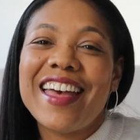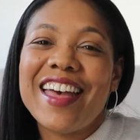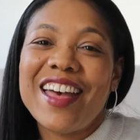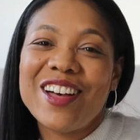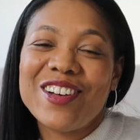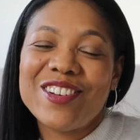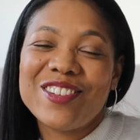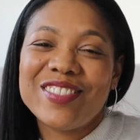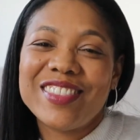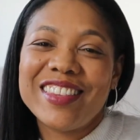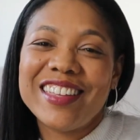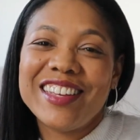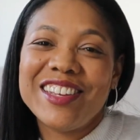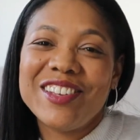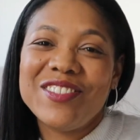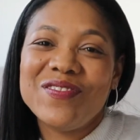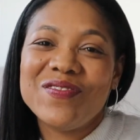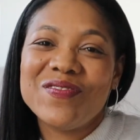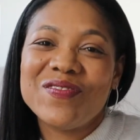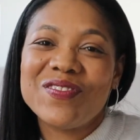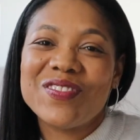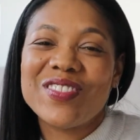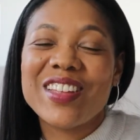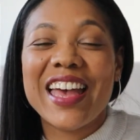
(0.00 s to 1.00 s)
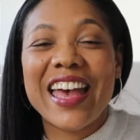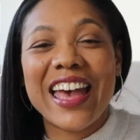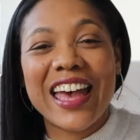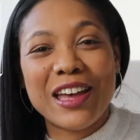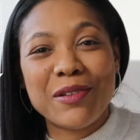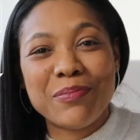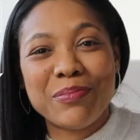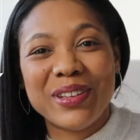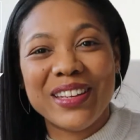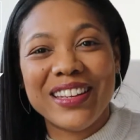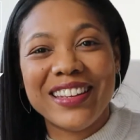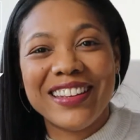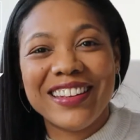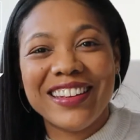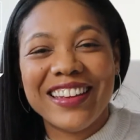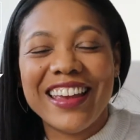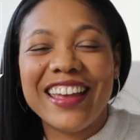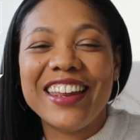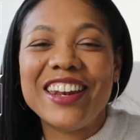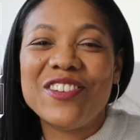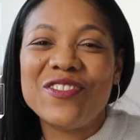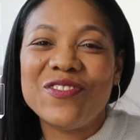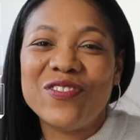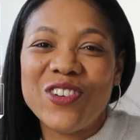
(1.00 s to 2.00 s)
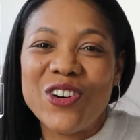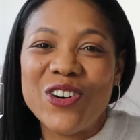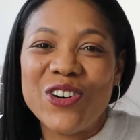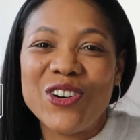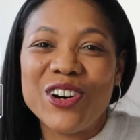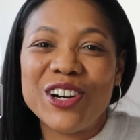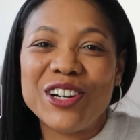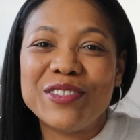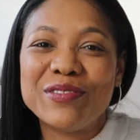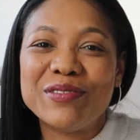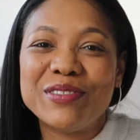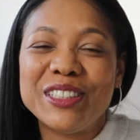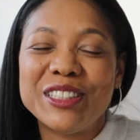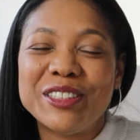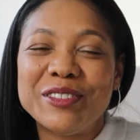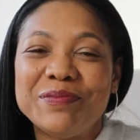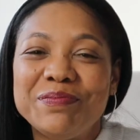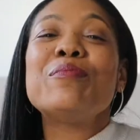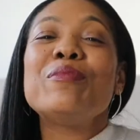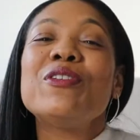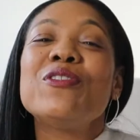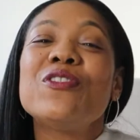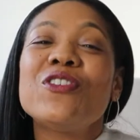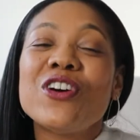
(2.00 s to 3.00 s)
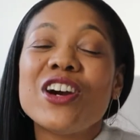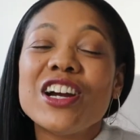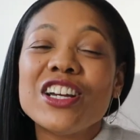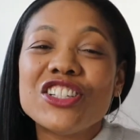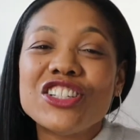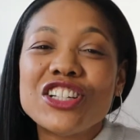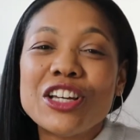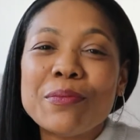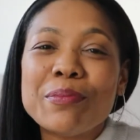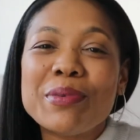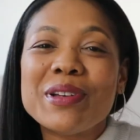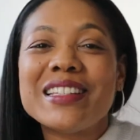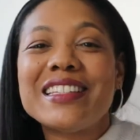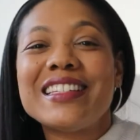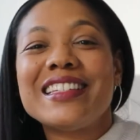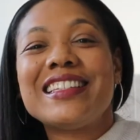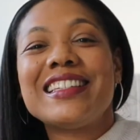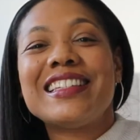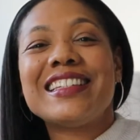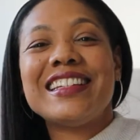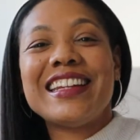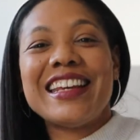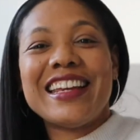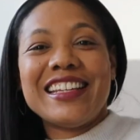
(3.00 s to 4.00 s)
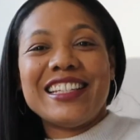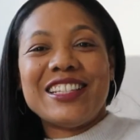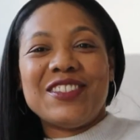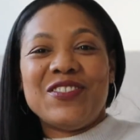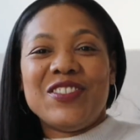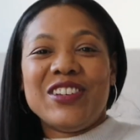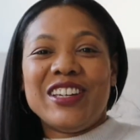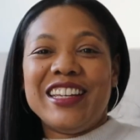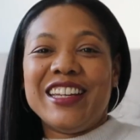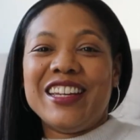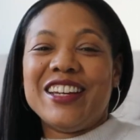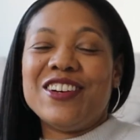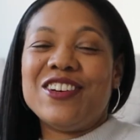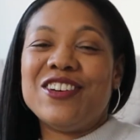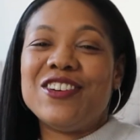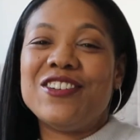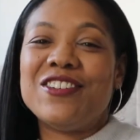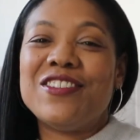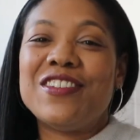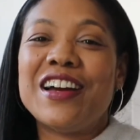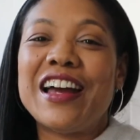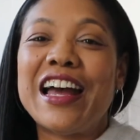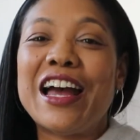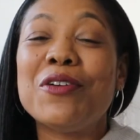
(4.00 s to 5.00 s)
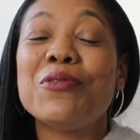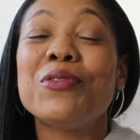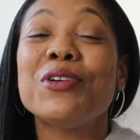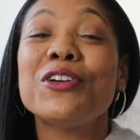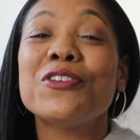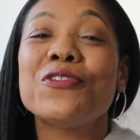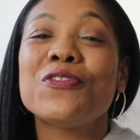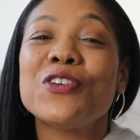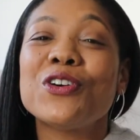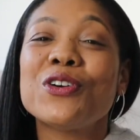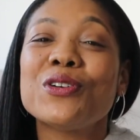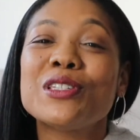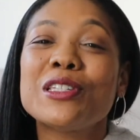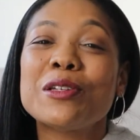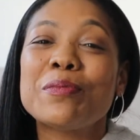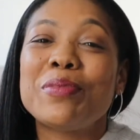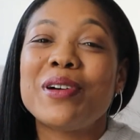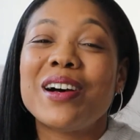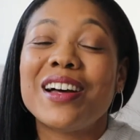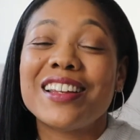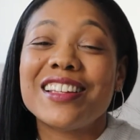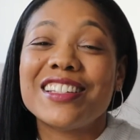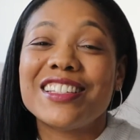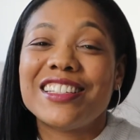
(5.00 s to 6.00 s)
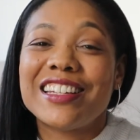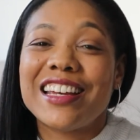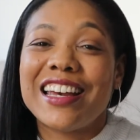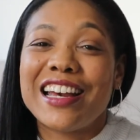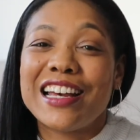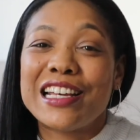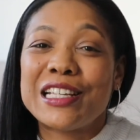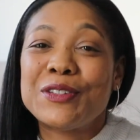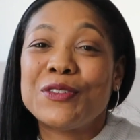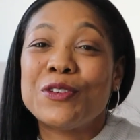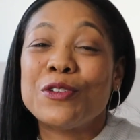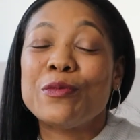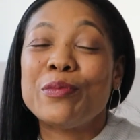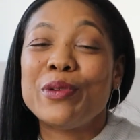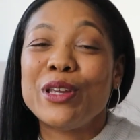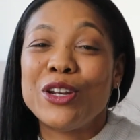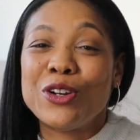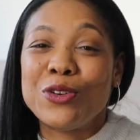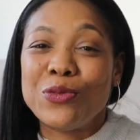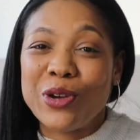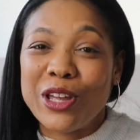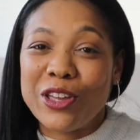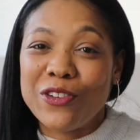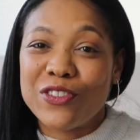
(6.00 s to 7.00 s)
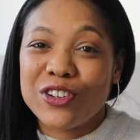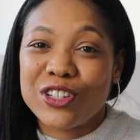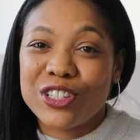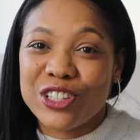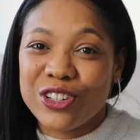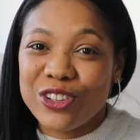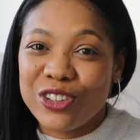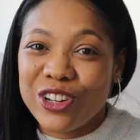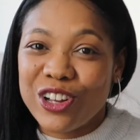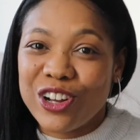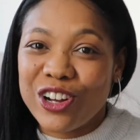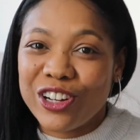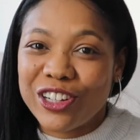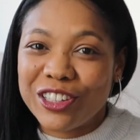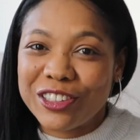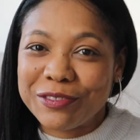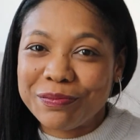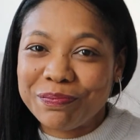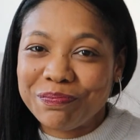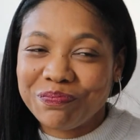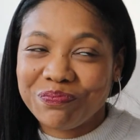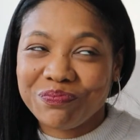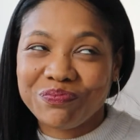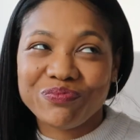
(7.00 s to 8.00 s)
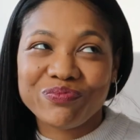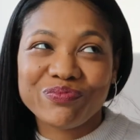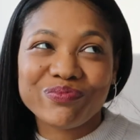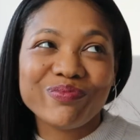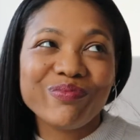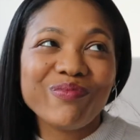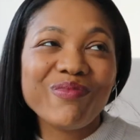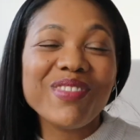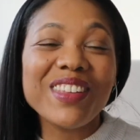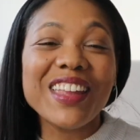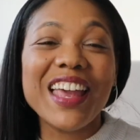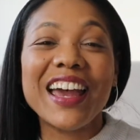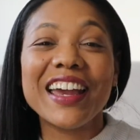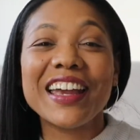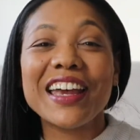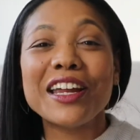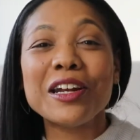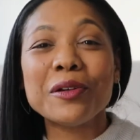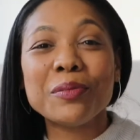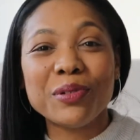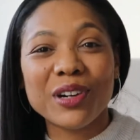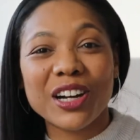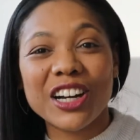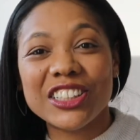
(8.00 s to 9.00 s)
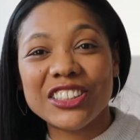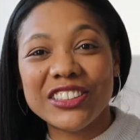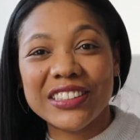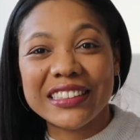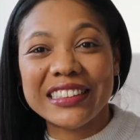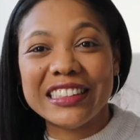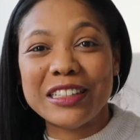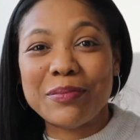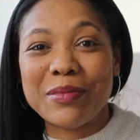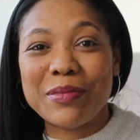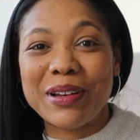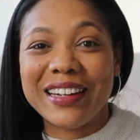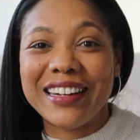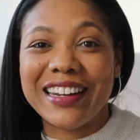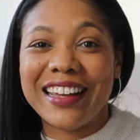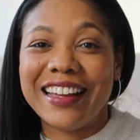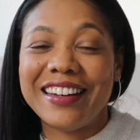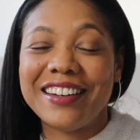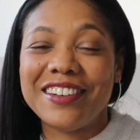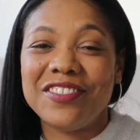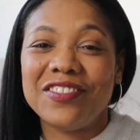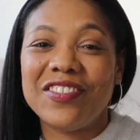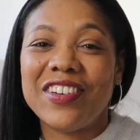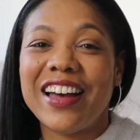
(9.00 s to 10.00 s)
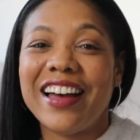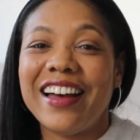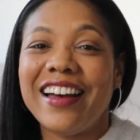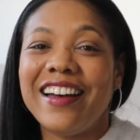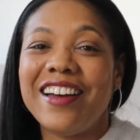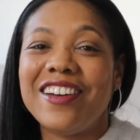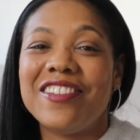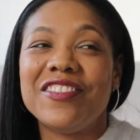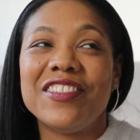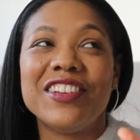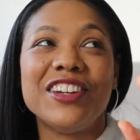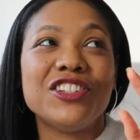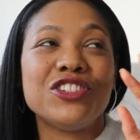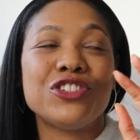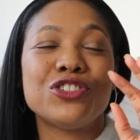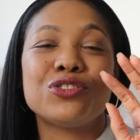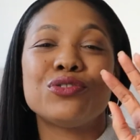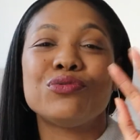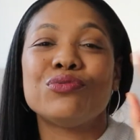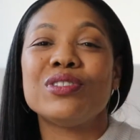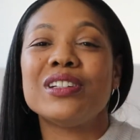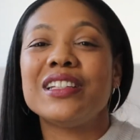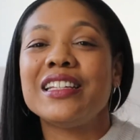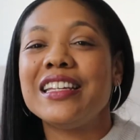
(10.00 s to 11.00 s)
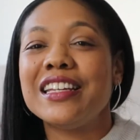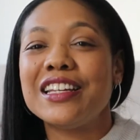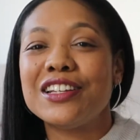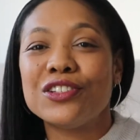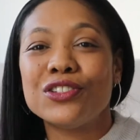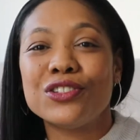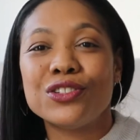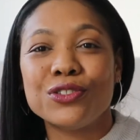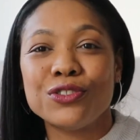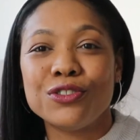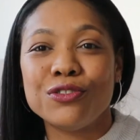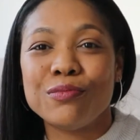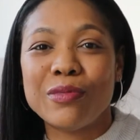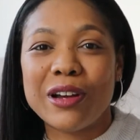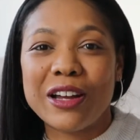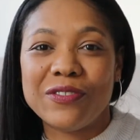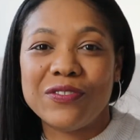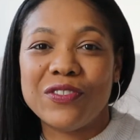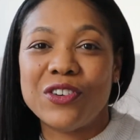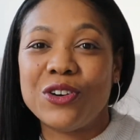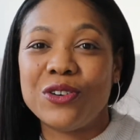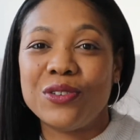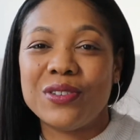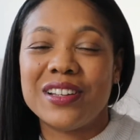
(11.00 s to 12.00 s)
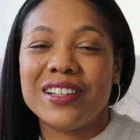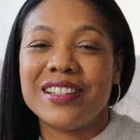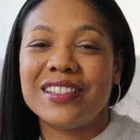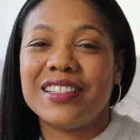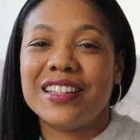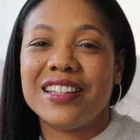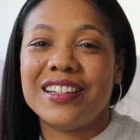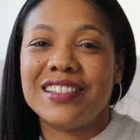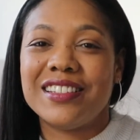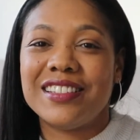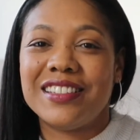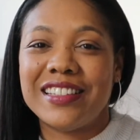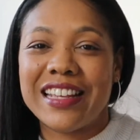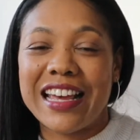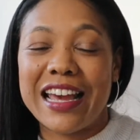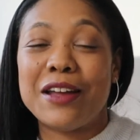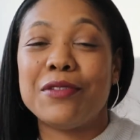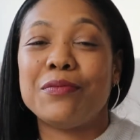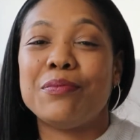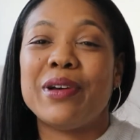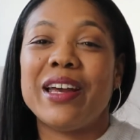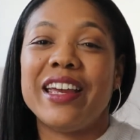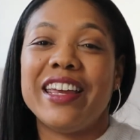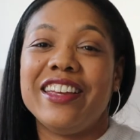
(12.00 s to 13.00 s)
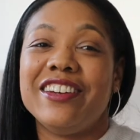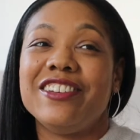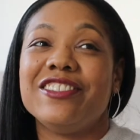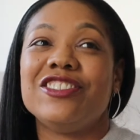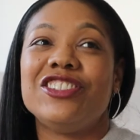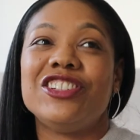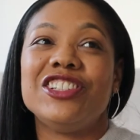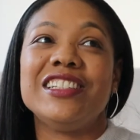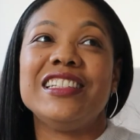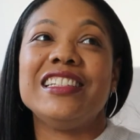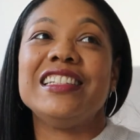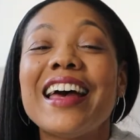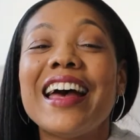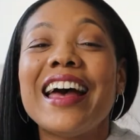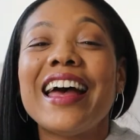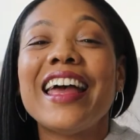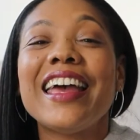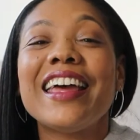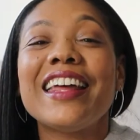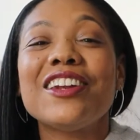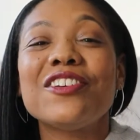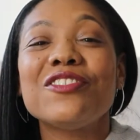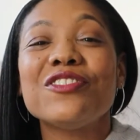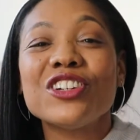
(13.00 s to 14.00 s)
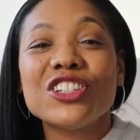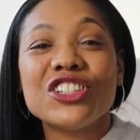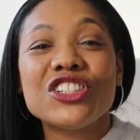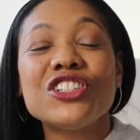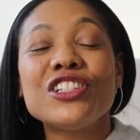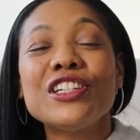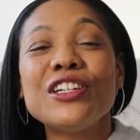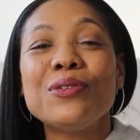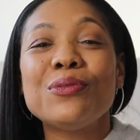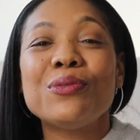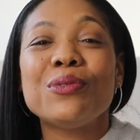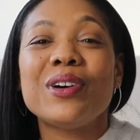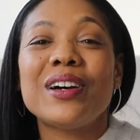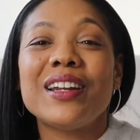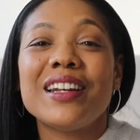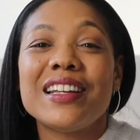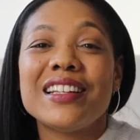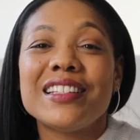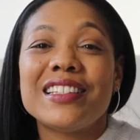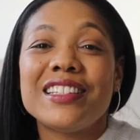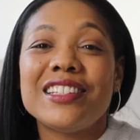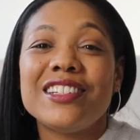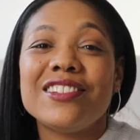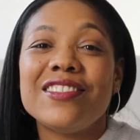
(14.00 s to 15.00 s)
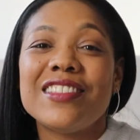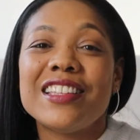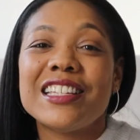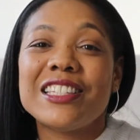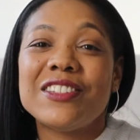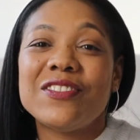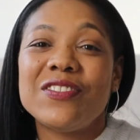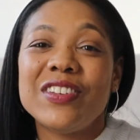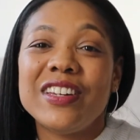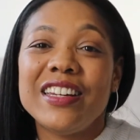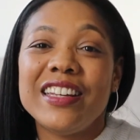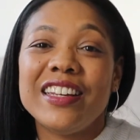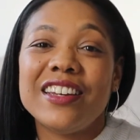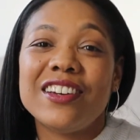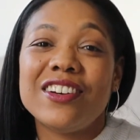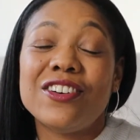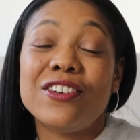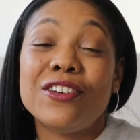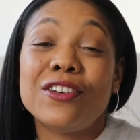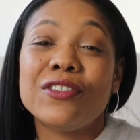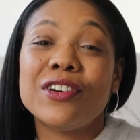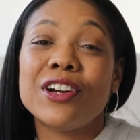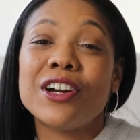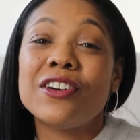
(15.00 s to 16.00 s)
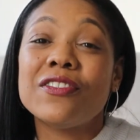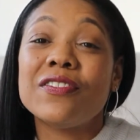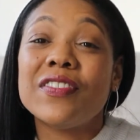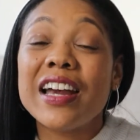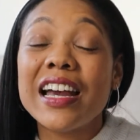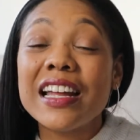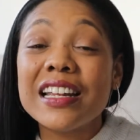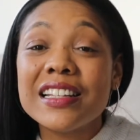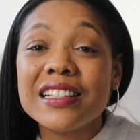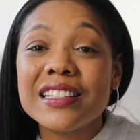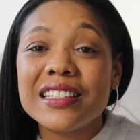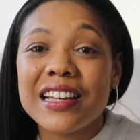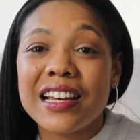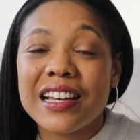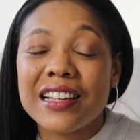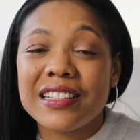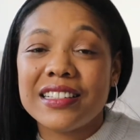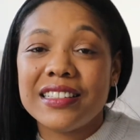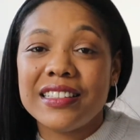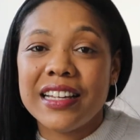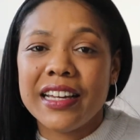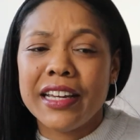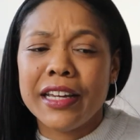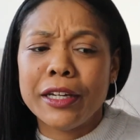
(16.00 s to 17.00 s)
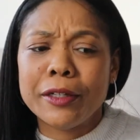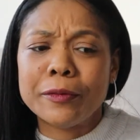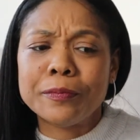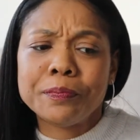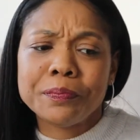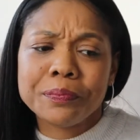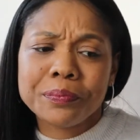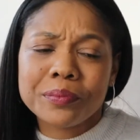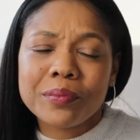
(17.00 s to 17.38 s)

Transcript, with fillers: healthy, happy, and informed. Before I jump into today's video, I want to first apologize for being away for so long. I got a project in my nine to five, and it just really consumed my focus and zapped my energy. I had originally wanted to do this video around Valentine's Day,